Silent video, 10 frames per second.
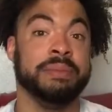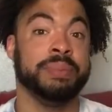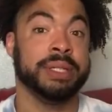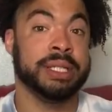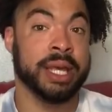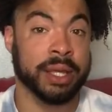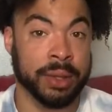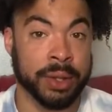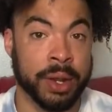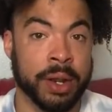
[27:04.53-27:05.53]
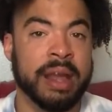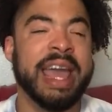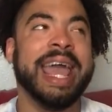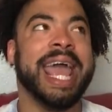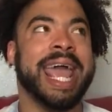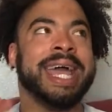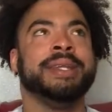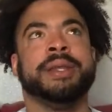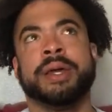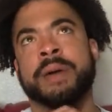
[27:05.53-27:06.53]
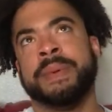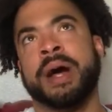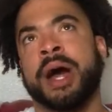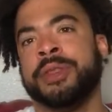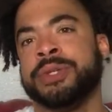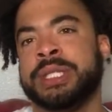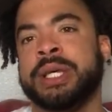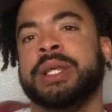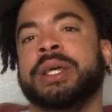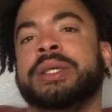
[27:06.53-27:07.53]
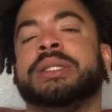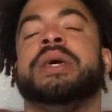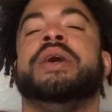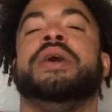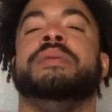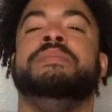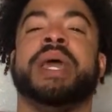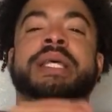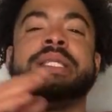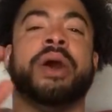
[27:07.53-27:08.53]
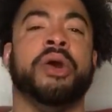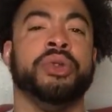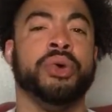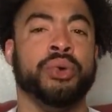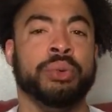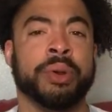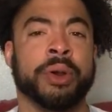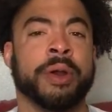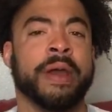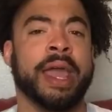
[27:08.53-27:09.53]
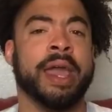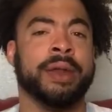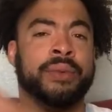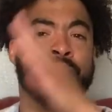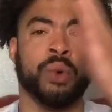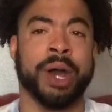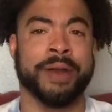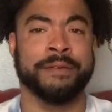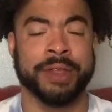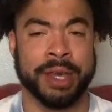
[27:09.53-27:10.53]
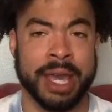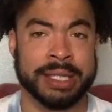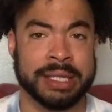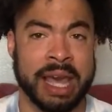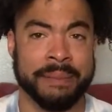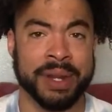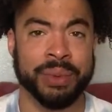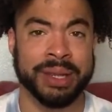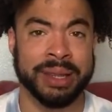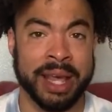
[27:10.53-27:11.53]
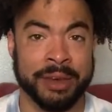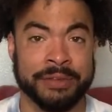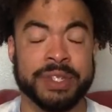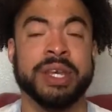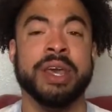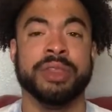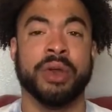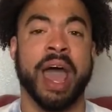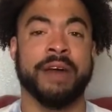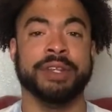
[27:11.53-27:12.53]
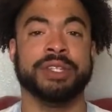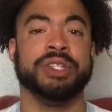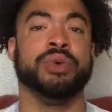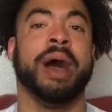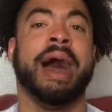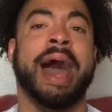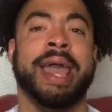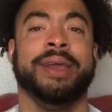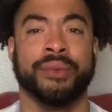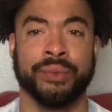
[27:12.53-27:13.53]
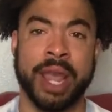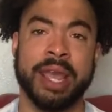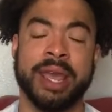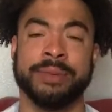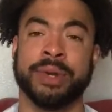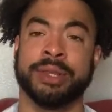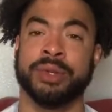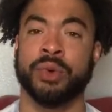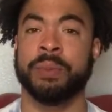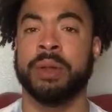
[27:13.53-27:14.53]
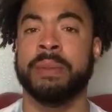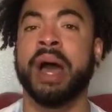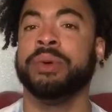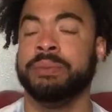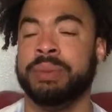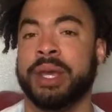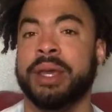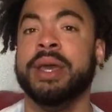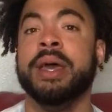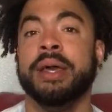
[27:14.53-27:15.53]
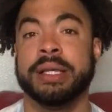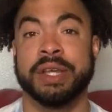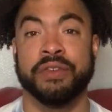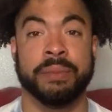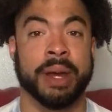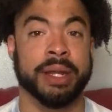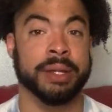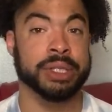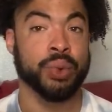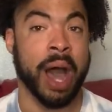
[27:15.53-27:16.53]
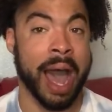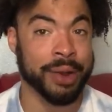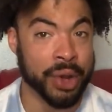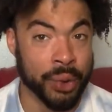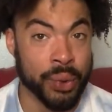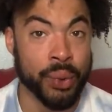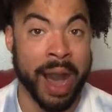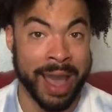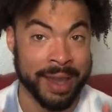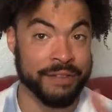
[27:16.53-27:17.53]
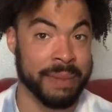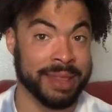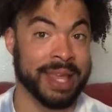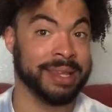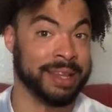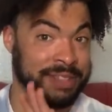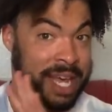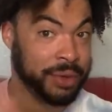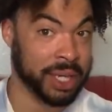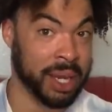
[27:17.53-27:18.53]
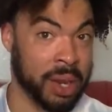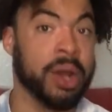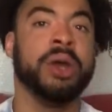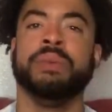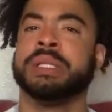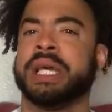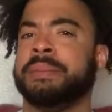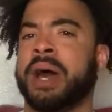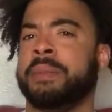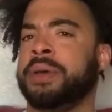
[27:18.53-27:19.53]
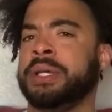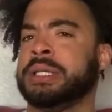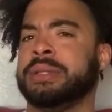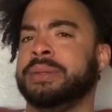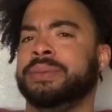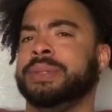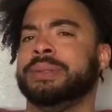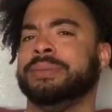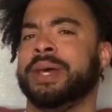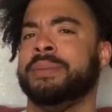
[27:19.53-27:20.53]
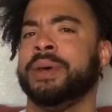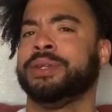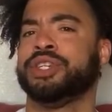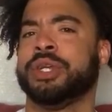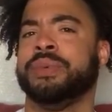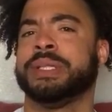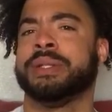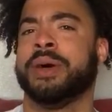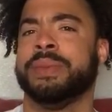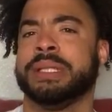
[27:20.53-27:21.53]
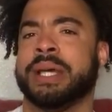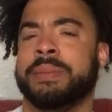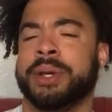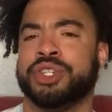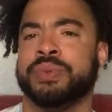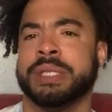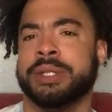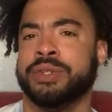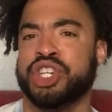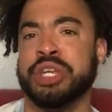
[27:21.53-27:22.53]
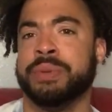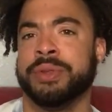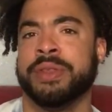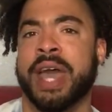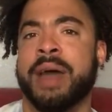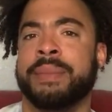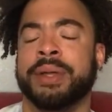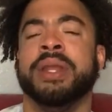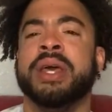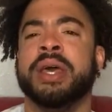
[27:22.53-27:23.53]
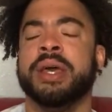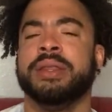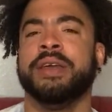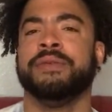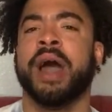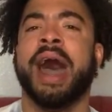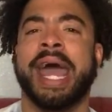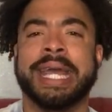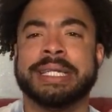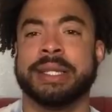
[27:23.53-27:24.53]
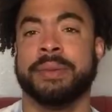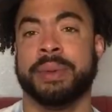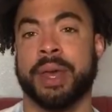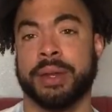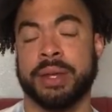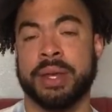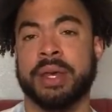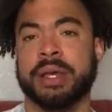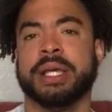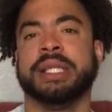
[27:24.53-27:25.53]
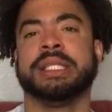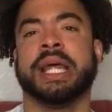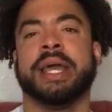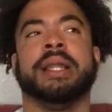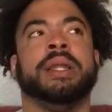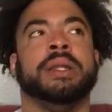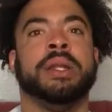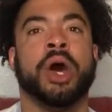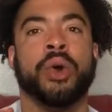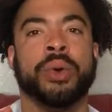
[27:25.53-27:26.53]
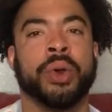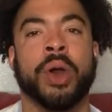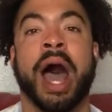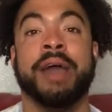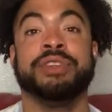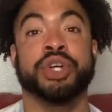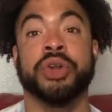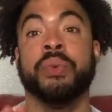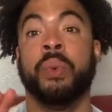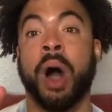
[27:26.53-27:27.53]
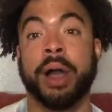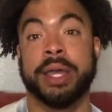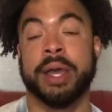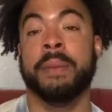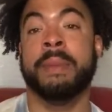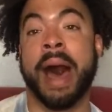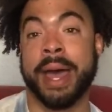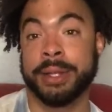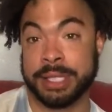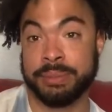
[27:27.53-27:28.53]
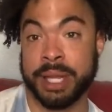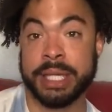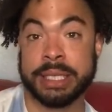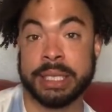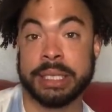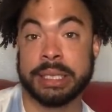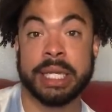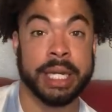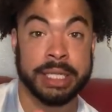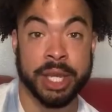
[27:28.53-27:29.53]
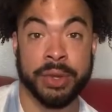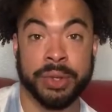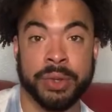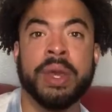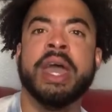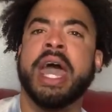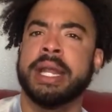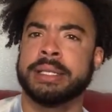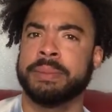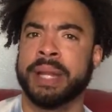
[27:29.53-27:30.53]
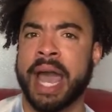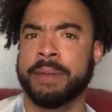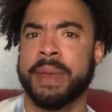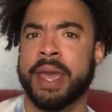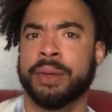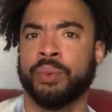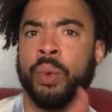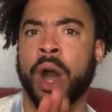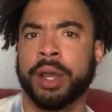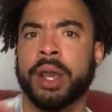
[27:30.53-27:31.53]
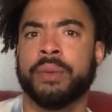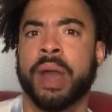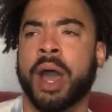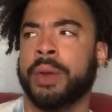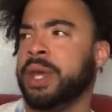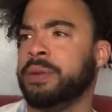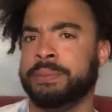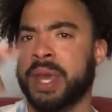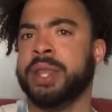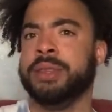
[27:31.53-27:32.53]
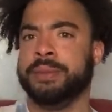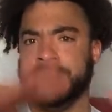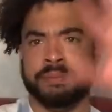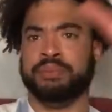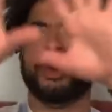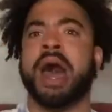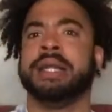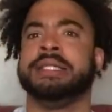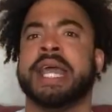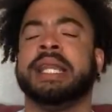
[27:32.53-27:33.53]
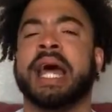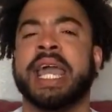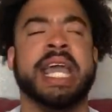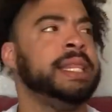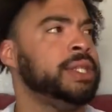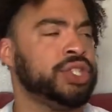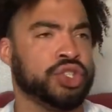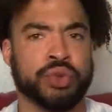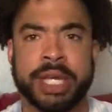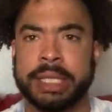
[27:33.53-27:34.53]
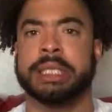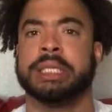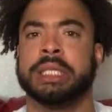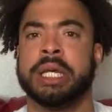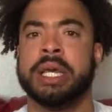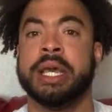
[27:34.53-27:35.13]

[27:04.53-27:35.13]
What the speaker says: particular, and in a couple other cities, based on Uber and whatever the case is happening with Lyft, they're having to do a hike rate in what the normal amount would be. Because everybody else who I have met that lives out here was like, Mama, it wasn't that much. It wasn't always that much. It was a little cheaper than that, but they've hiked it a bit. Because it's like low, girl, I've started walking a mile to places, can I tell you? And as a black man walking around in broad daylight in the streets,